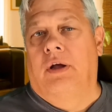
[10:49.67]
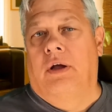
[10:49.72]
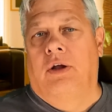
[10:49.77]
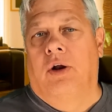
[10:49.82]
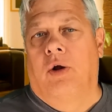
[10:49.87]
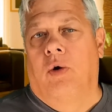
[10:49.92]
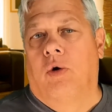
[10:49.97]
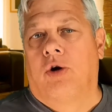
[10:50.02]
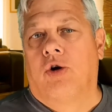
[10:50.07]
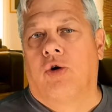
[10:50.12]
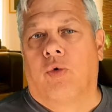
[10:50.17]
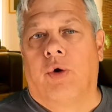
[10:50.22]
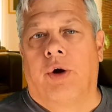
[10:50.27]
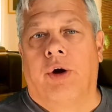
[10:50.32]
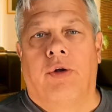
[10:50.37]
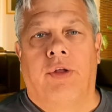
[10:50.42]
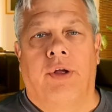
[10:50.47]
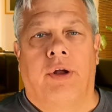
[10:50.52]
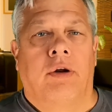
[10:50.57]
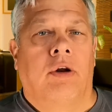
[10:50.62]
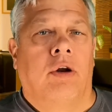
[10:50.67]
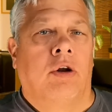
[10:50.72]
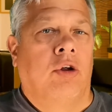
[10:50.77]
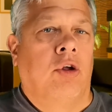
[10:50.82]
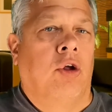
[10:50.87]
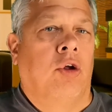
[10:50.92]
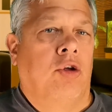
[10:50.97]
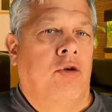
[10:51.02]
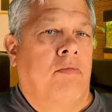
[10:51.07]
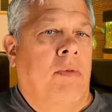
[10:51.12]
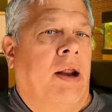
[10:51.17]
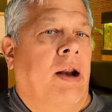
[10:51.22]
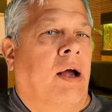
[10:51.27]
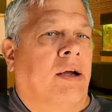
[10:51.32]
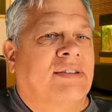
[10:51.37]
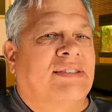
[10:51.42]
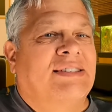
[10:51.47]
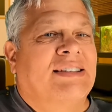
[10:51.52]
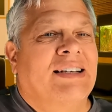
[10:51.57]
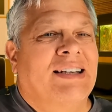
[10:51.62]
a career that you may
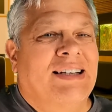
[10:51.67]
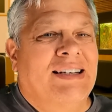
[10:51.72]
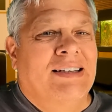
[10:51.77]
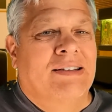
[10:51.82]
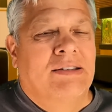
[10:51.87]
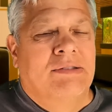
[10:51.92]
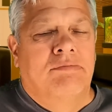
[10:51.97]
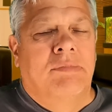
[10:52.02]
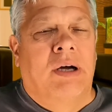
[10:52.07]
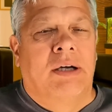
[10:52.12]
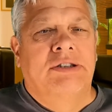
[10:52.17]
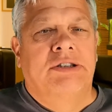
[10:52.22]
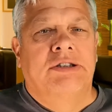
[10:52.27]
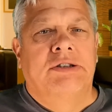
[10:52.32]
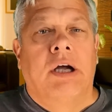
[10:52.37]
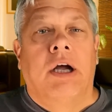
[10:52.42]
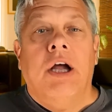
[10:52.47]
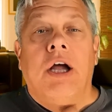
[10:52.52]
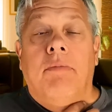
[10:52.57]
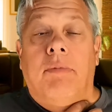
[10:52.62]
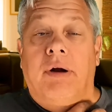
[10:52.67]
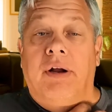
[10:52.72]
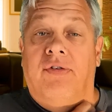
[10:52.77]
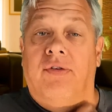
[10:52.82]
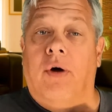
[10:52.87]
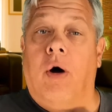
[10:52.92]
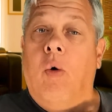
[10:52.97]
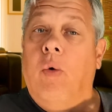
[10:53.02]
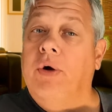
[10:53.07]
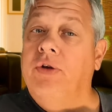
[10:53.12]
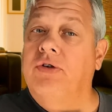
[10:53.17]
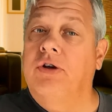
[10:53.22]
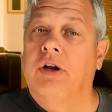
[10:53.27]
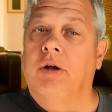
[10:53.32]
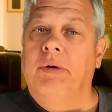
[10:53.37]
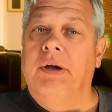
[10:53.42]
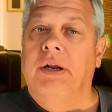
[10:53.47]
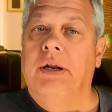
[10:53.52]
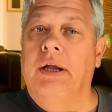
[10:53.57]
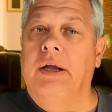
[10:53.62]
not see much, but it's always going
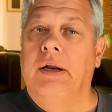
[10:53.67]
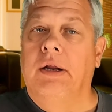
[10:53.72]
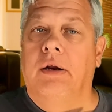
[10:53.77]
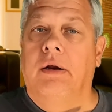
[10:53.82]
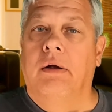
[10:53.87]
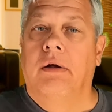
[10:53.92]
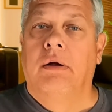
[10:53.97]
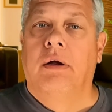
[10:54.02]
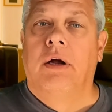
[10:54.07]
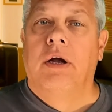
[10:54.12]
to be needed.